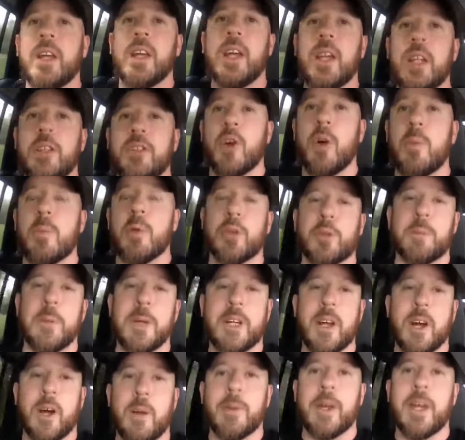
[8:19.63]
it's almost
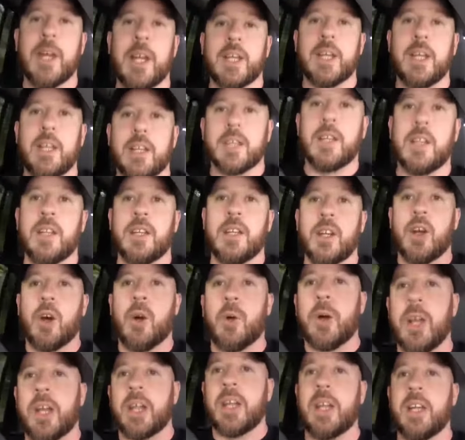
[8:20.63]
become a you
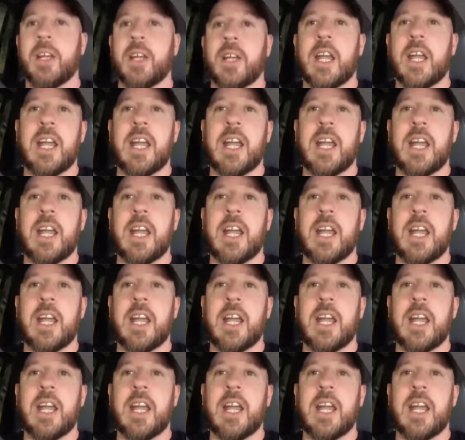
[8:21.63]
know a,